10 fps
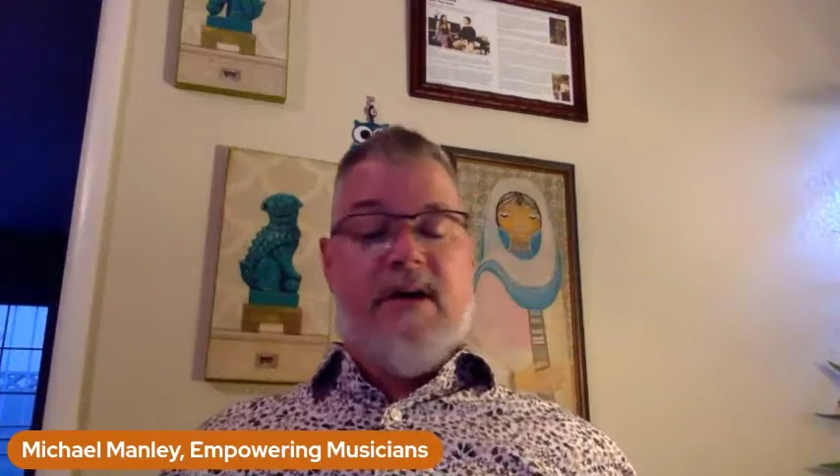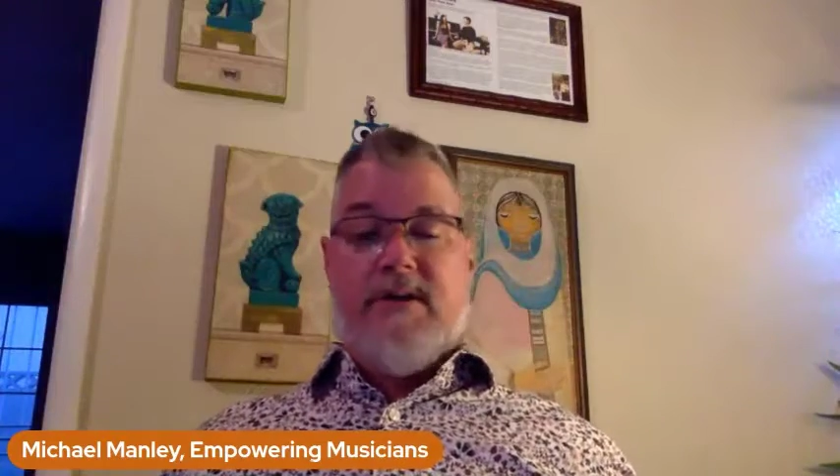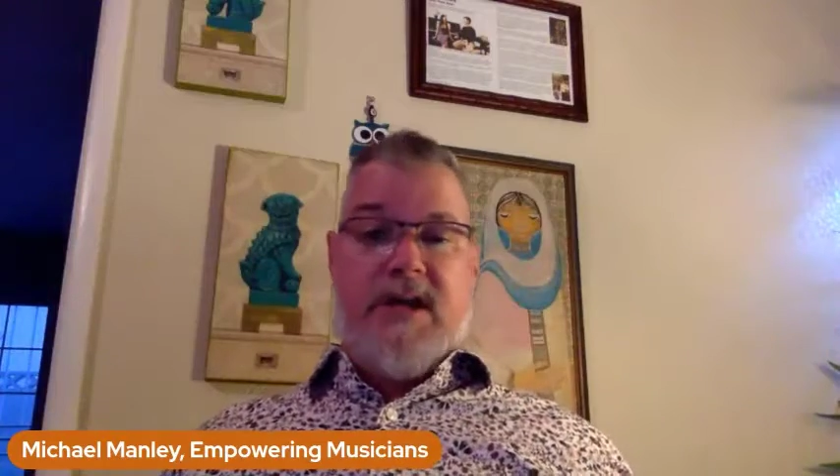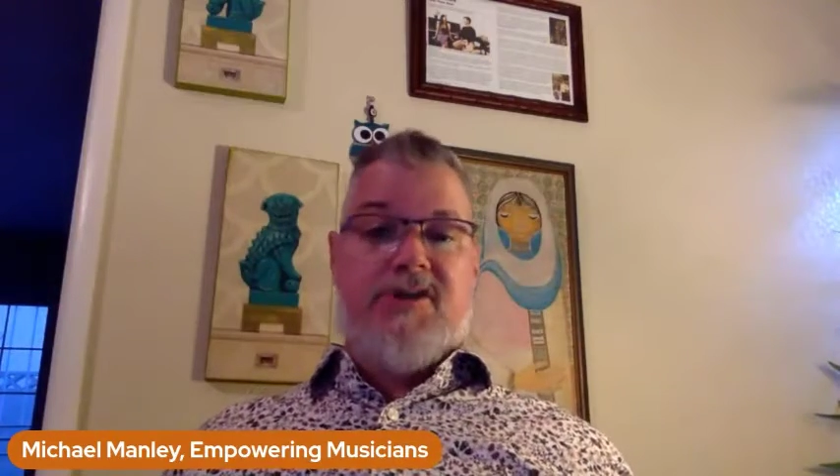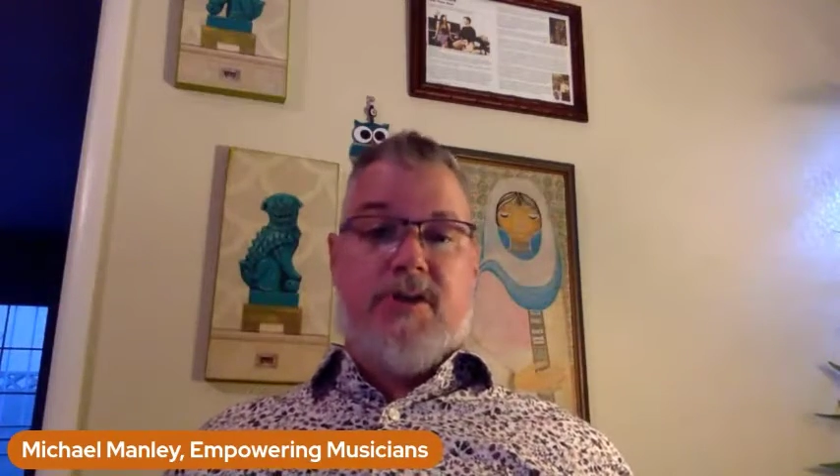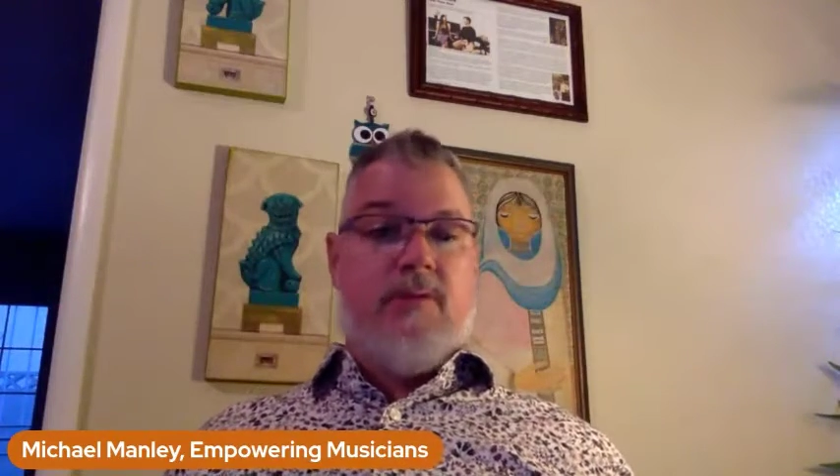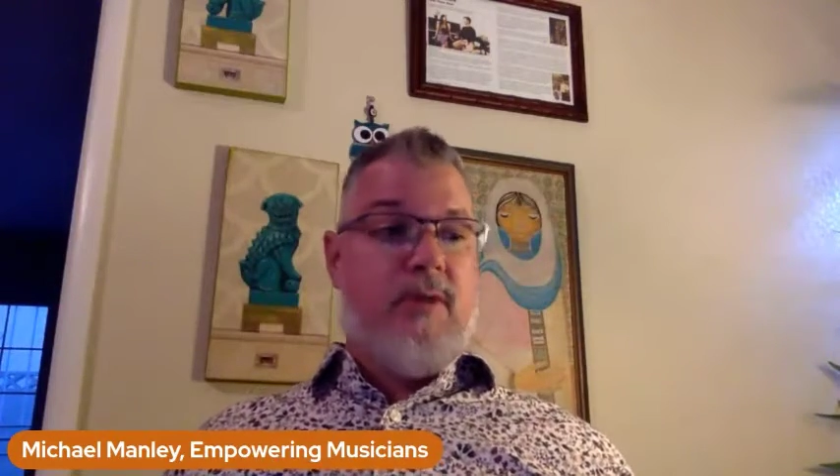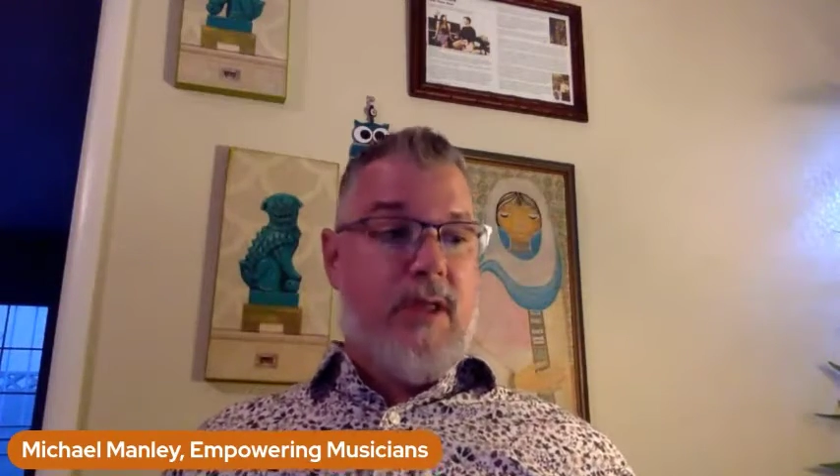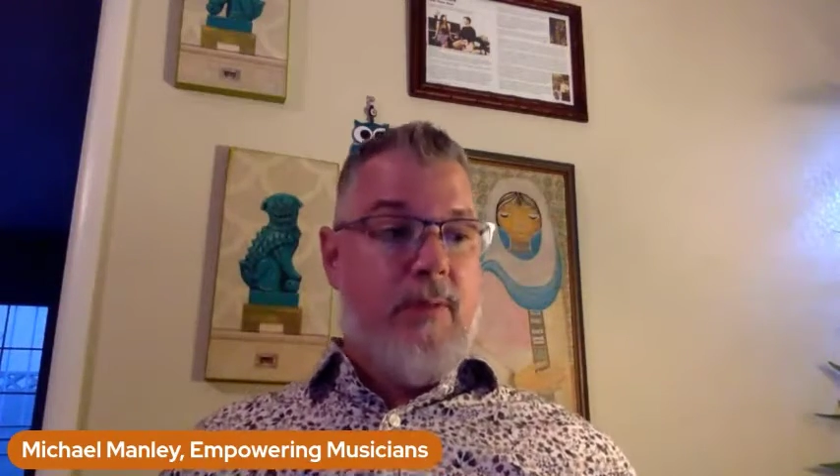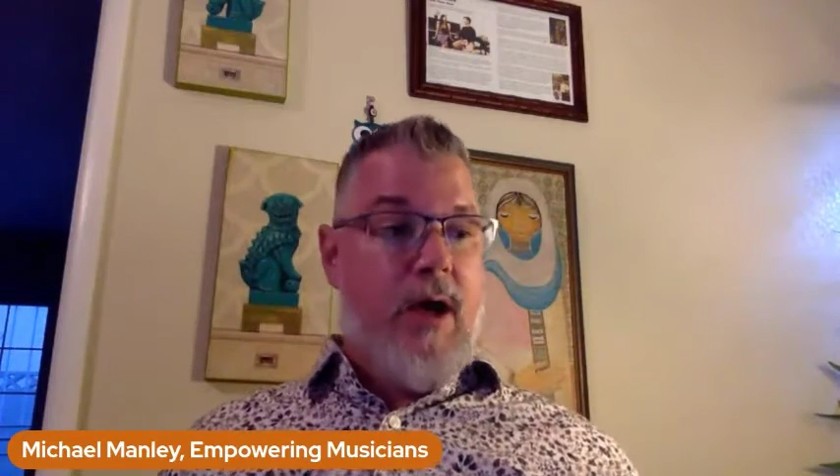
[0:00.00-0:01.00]
foundation
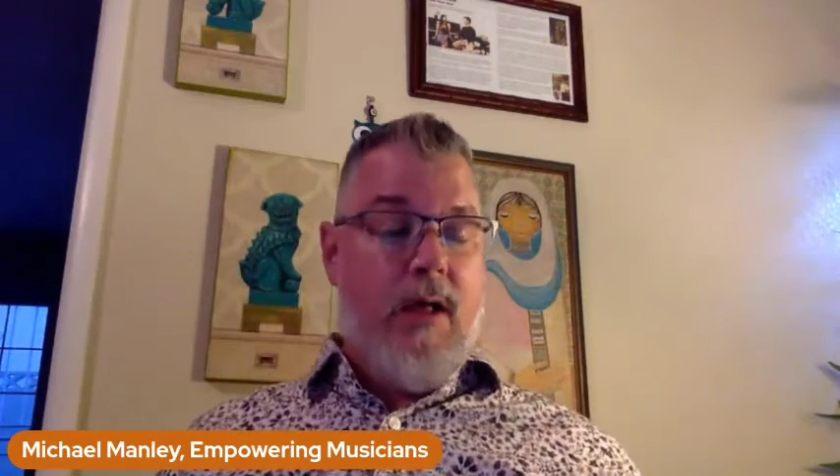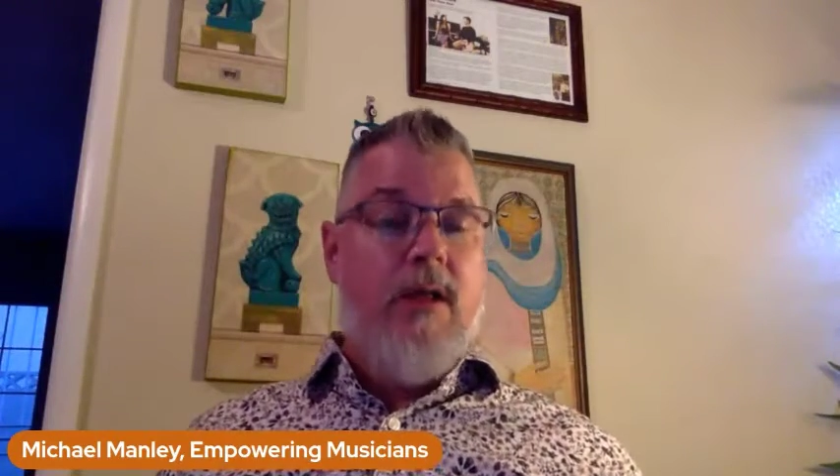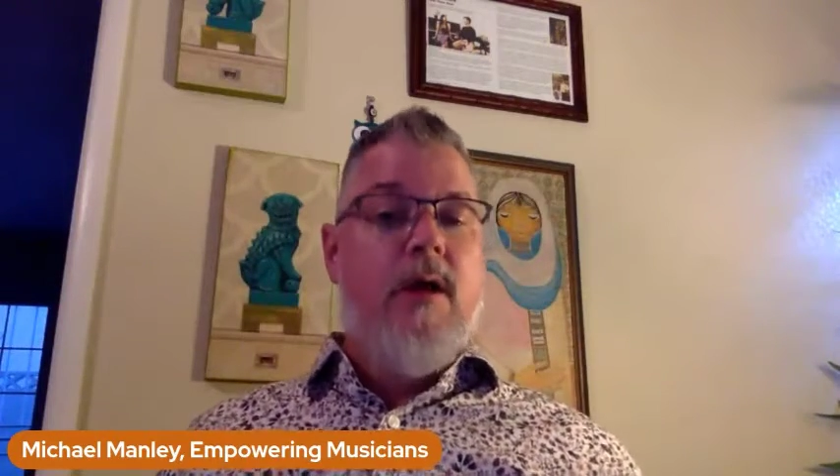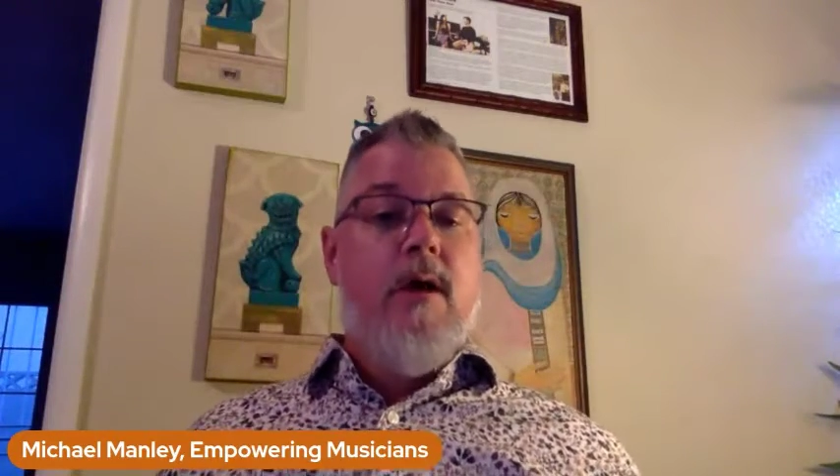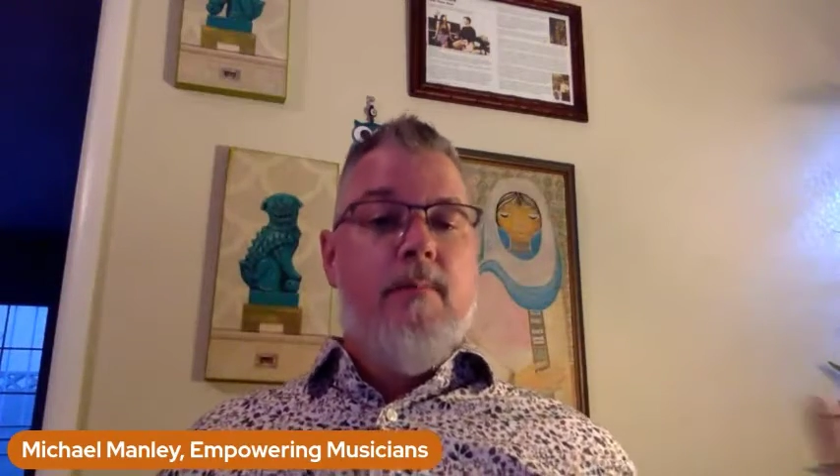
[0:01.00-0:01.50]
really well,